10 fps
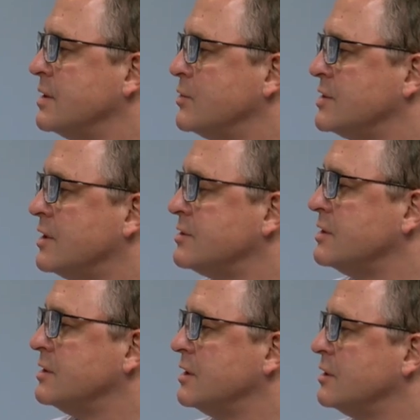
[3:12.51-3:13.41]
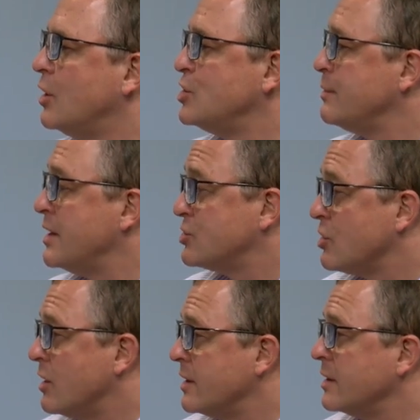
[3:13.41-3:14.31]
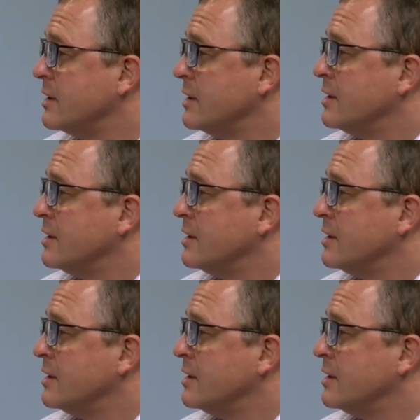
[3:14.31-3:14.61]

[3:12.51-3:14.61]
that results in a large amount of scarring.